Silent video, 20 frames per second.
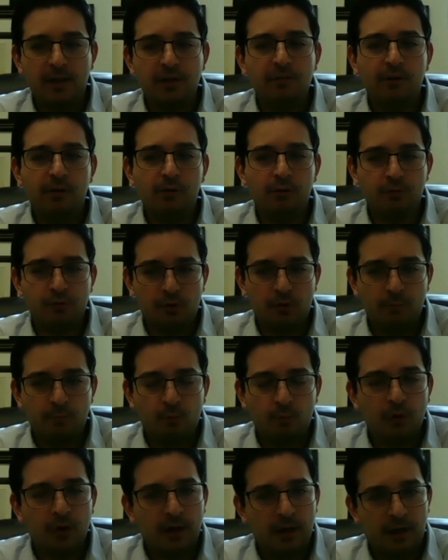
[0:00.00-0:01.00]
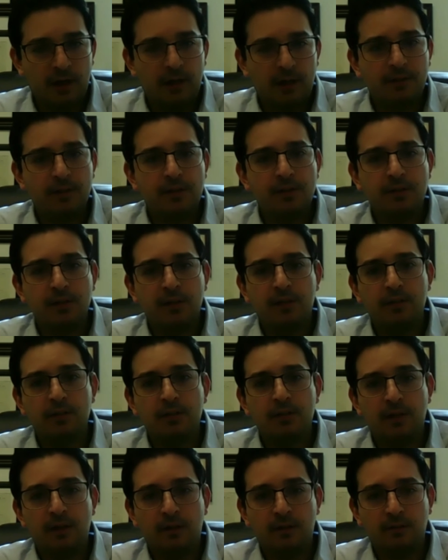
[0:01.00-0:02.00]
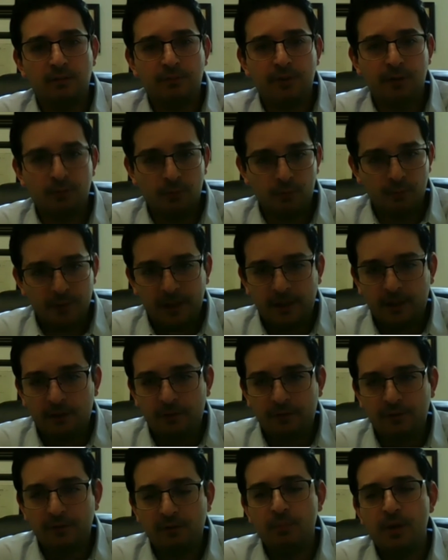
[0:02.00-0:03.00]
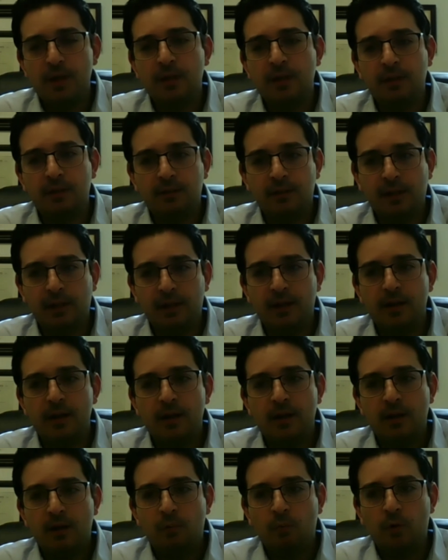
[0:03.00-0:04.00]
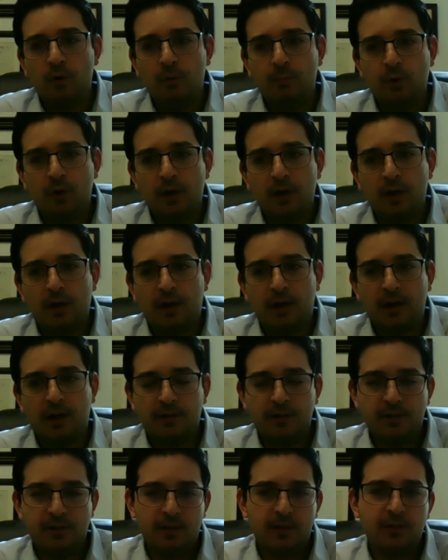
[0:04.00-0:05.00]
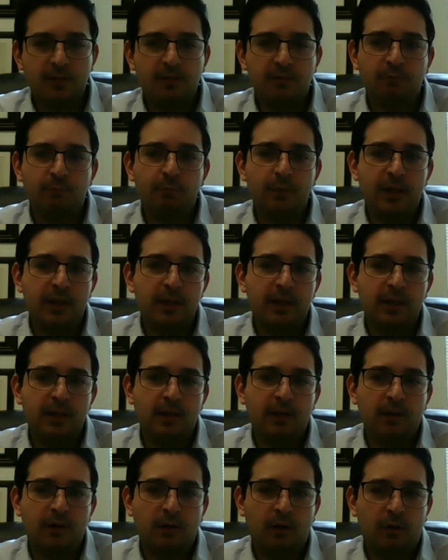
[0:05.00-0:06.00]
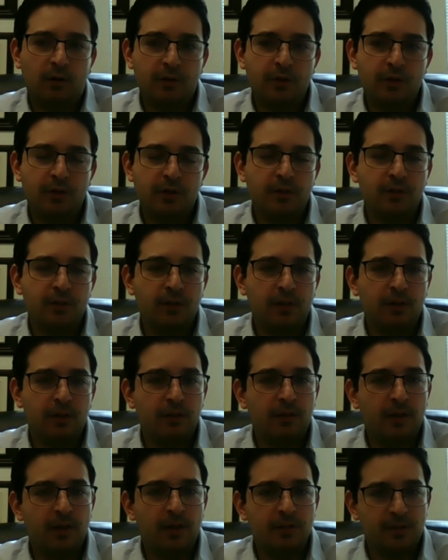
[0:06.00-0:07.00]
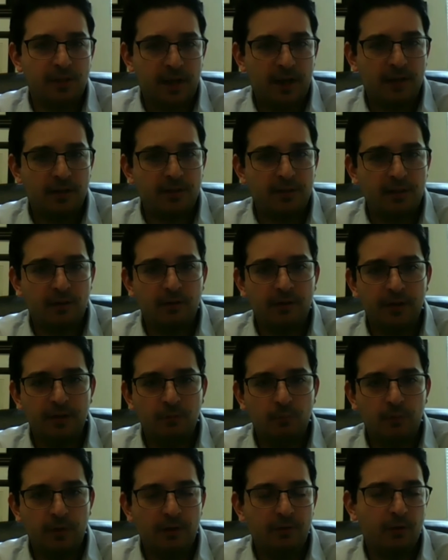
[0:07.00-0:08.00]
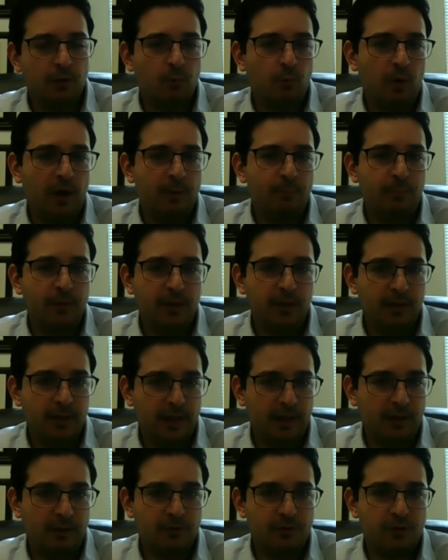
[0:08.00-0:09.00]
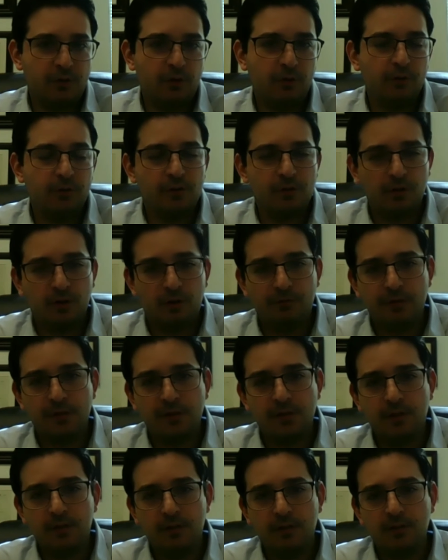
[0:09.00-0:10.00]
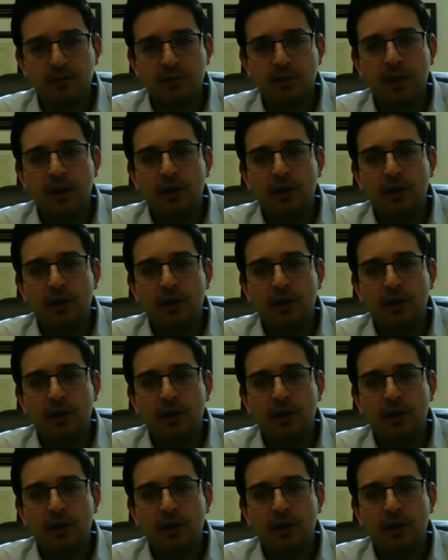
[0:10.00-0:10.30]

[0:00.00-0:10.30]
individuals are more cognizant of their own health, meaning that we're more cognizant of being cautious and, and sanitary and either wiping down certain surfaces,